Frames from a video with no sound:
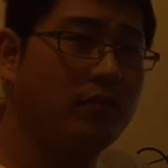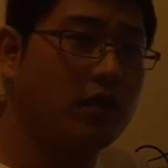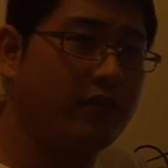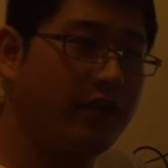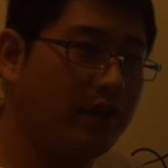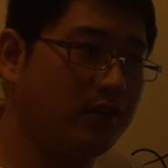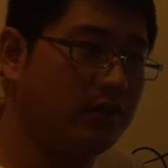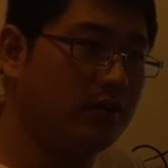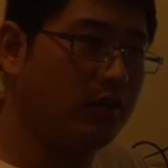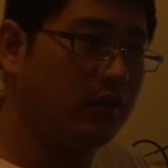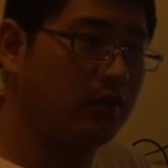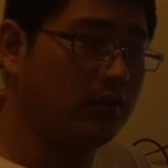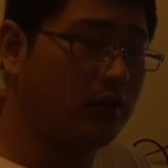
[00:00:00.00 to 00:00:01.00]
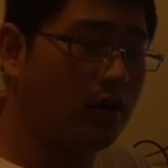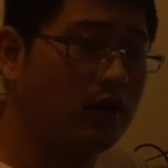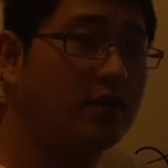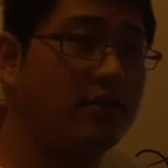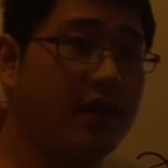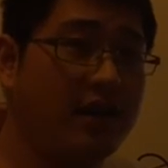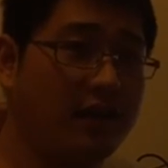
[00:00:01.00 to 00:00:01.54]
service is not
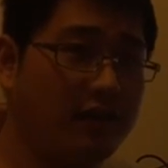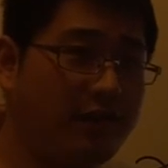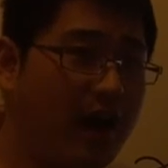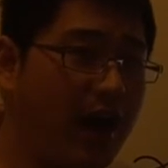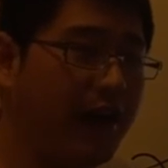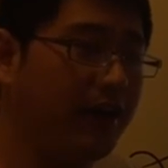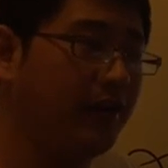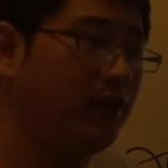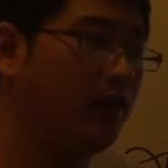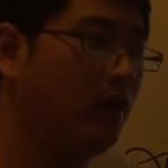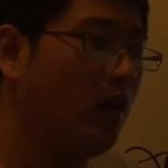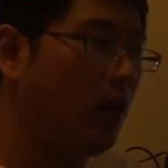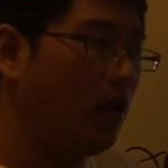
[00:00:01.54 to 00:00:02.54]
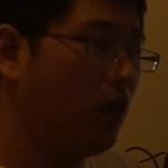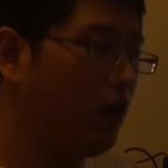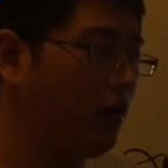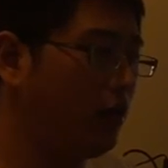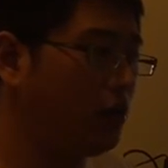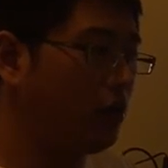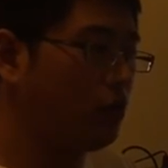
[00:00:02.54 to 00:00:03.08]
satisfied,
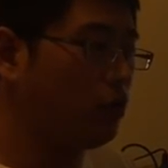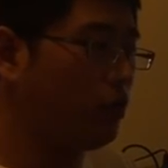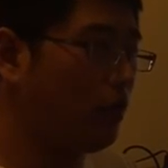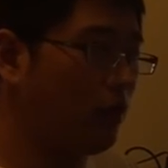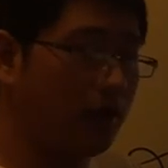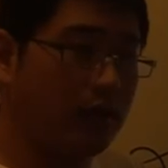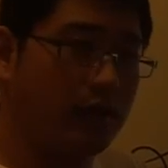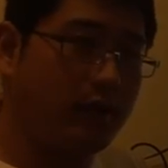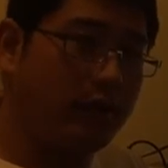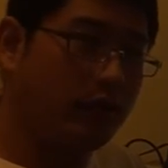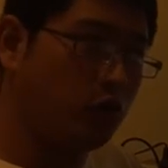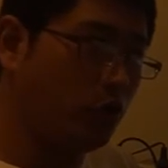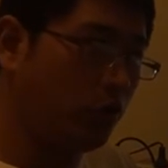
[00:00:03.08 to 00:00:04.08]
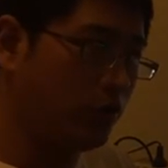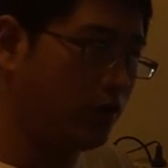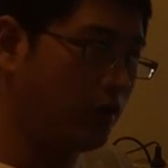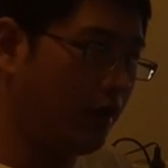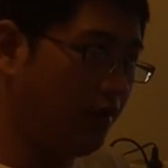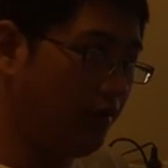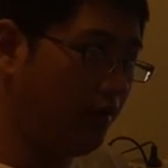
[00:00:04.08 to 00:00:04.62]
it should
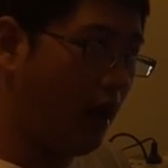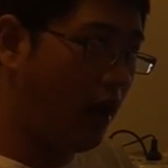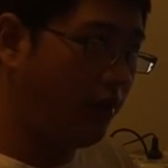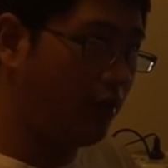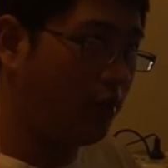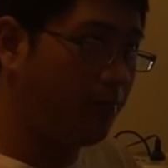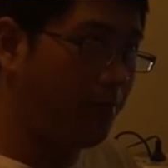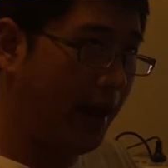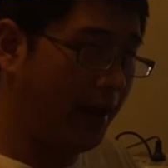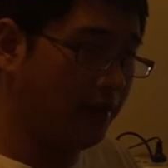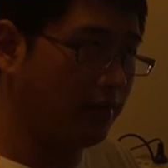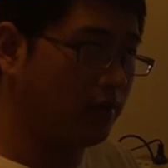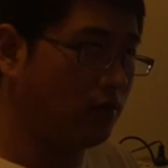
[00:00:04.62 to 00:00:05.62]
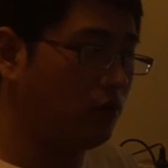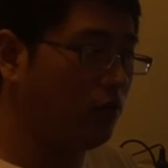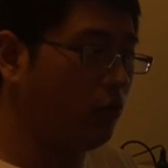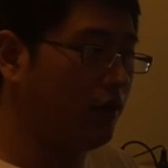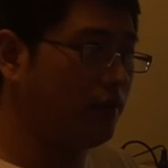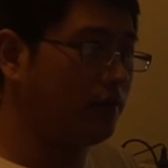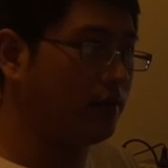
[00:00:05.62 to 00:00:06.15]
choose another pace
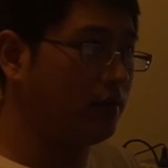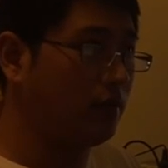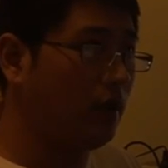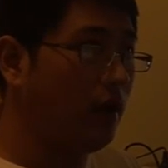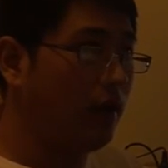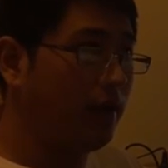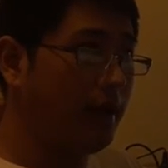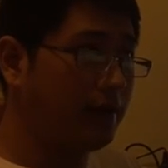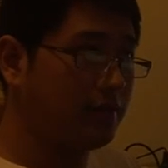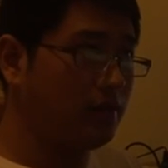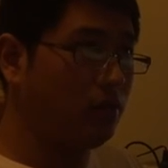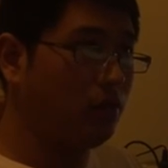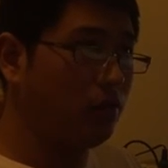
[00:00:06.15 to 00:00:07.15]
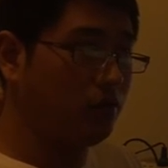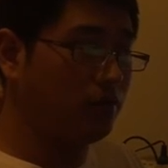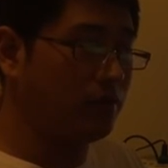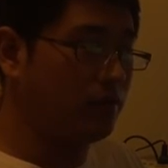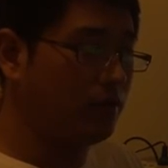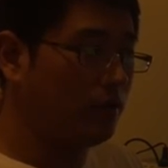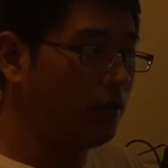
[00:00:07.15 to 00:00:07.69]
with less
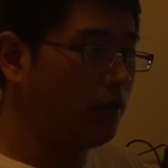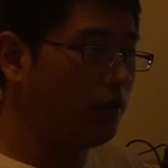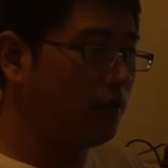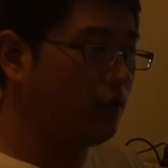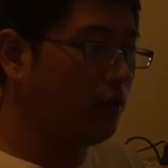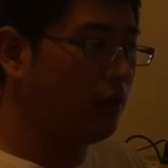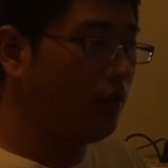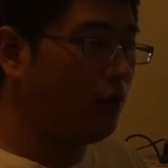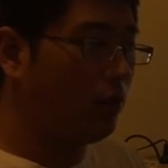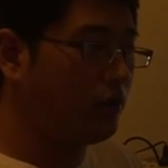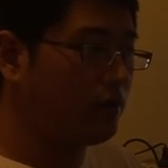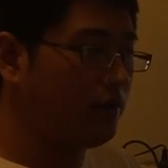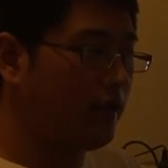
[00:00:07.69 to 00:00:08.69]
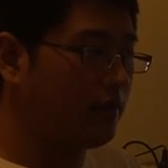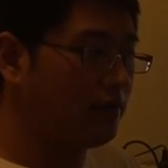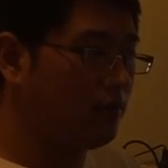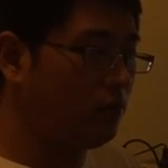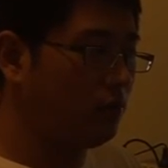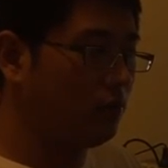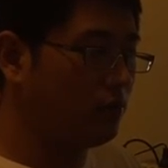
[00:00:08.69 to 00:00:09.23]
nodes,
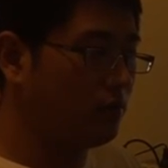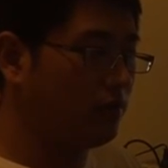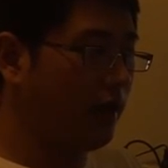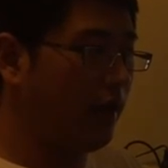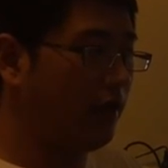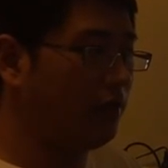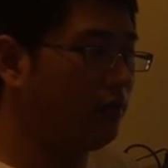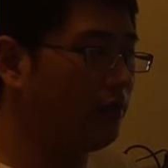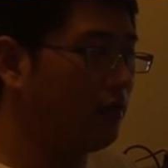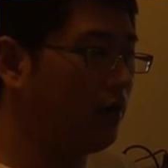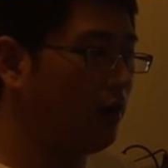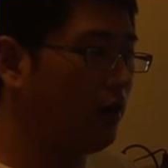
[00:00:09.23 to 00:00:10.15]
and